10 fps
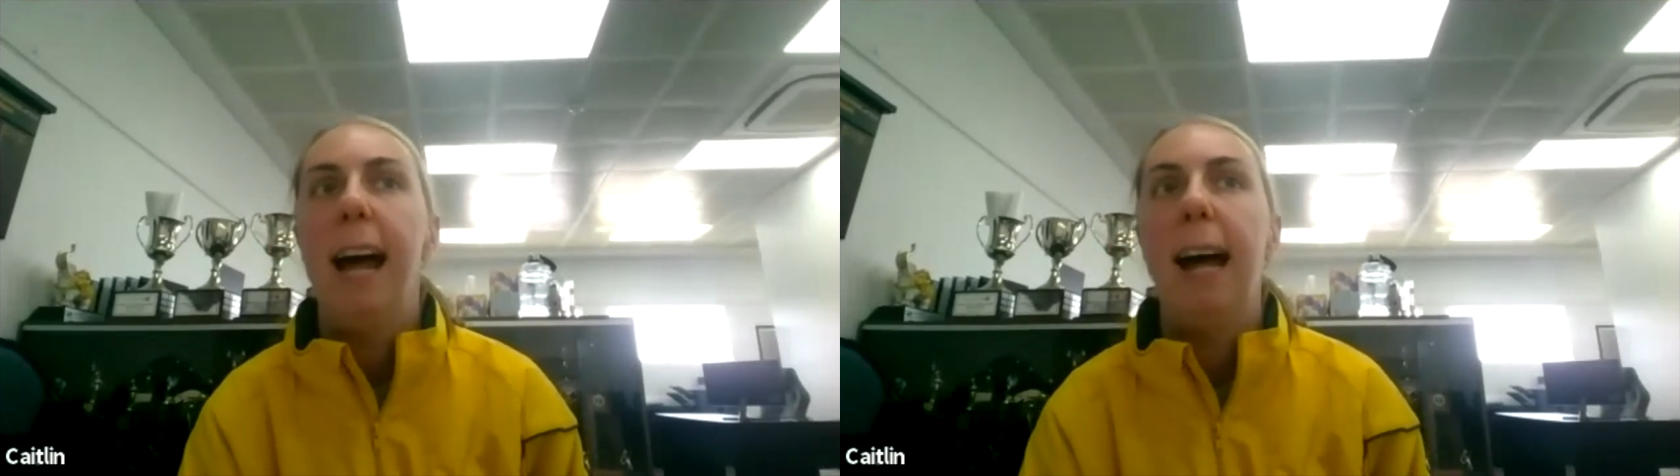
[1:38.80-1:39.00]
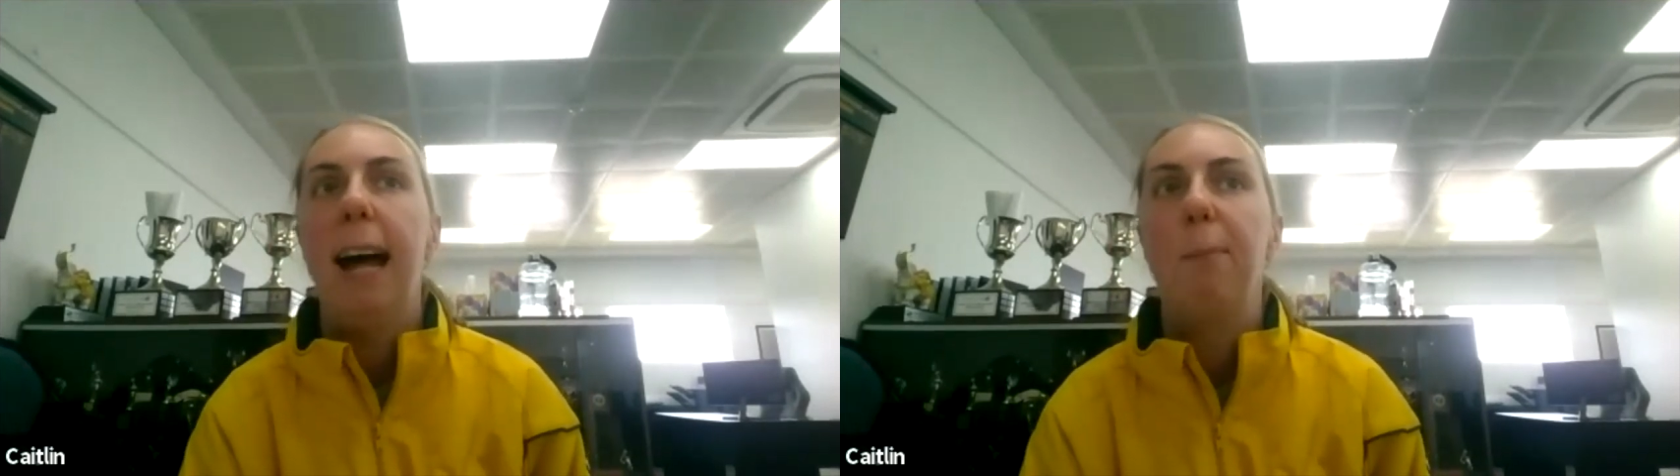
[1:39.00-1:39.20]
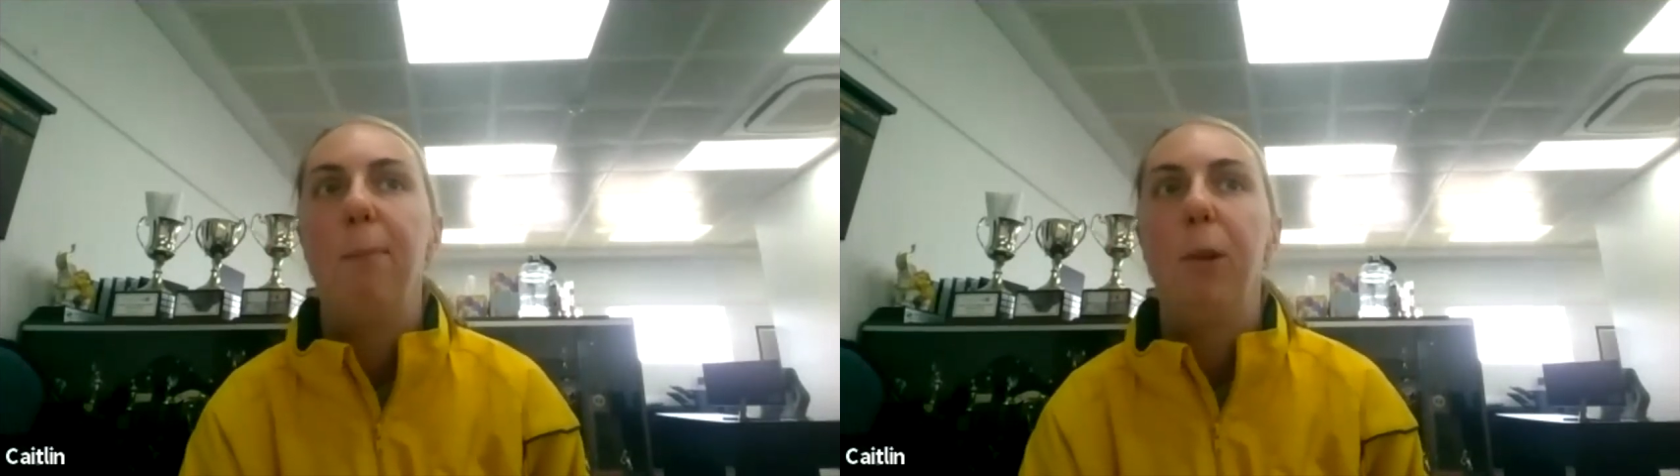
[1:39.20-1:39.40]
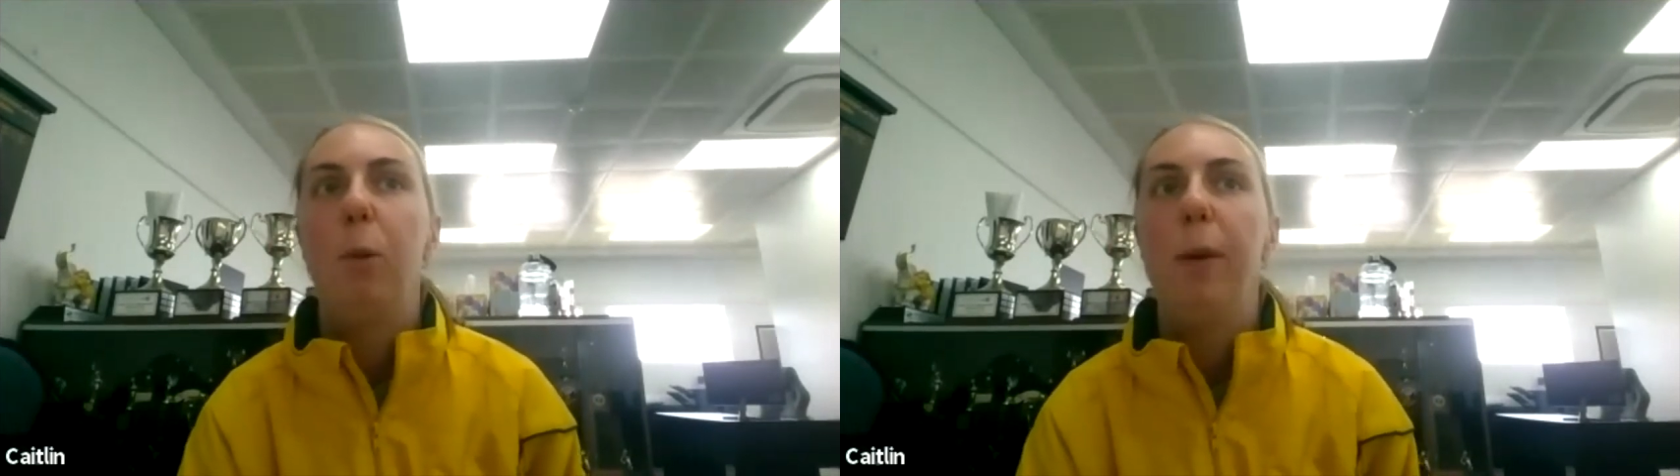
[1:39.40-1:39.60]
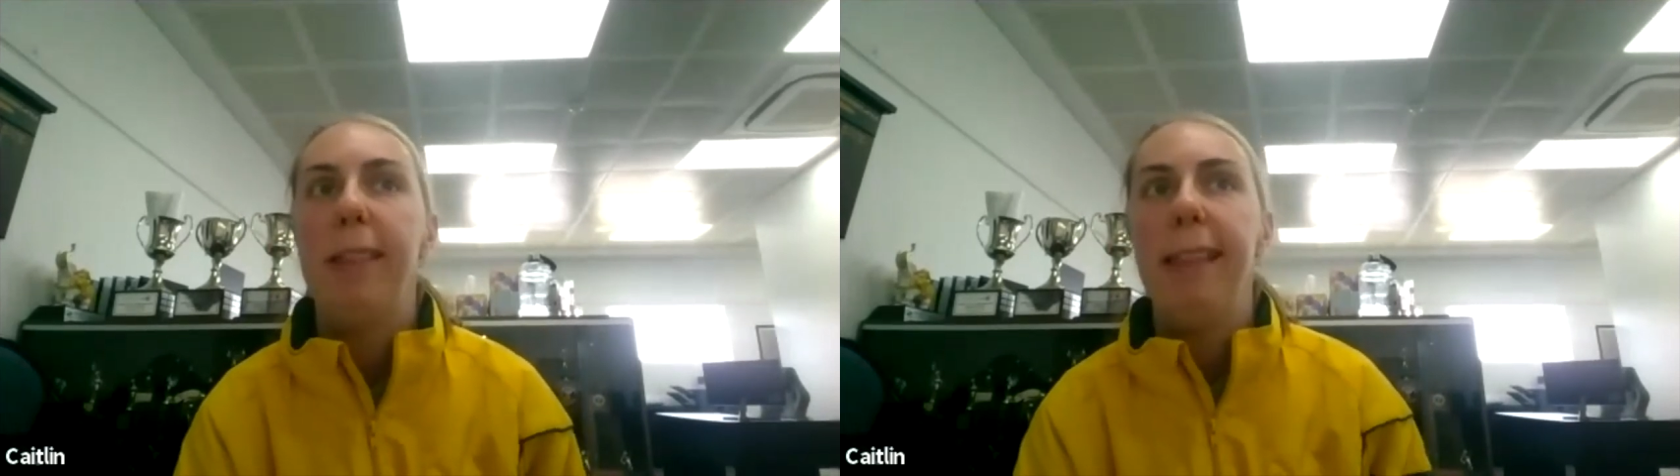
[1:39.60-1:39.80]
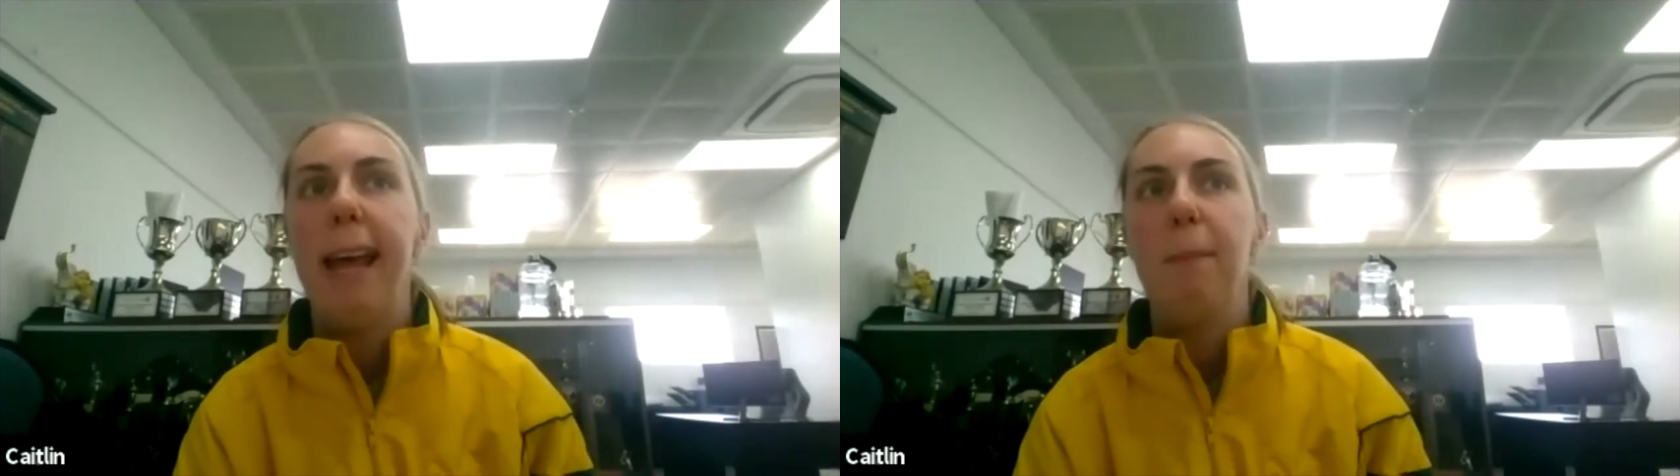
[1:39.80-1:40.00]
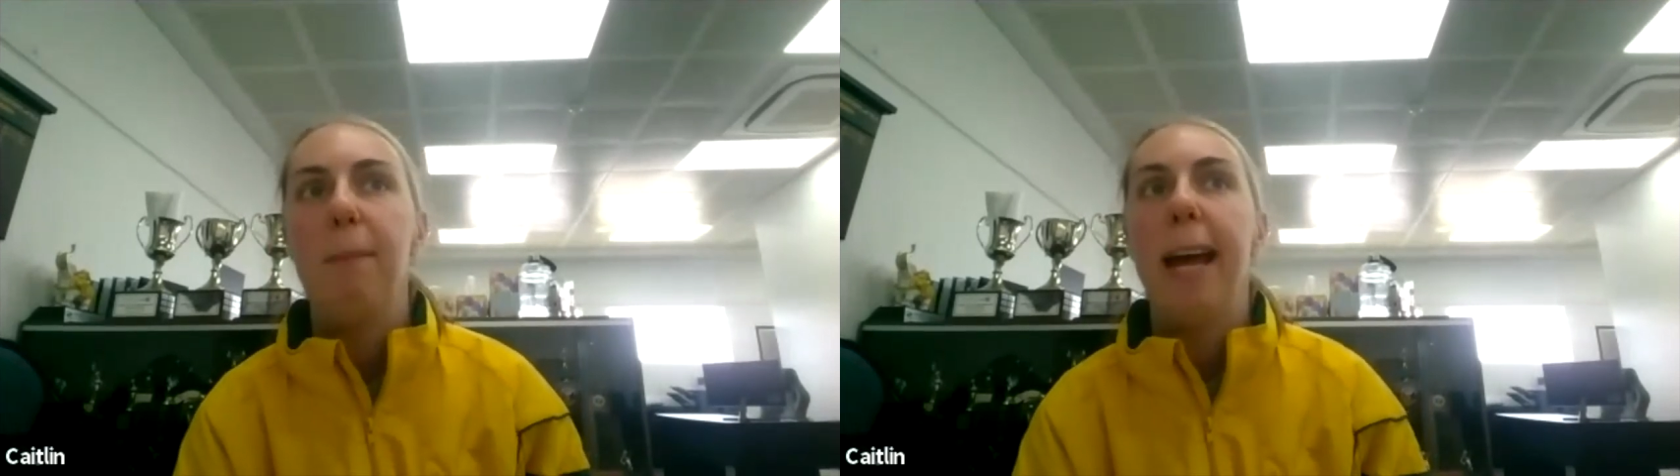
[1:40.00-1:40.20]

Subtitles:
with them,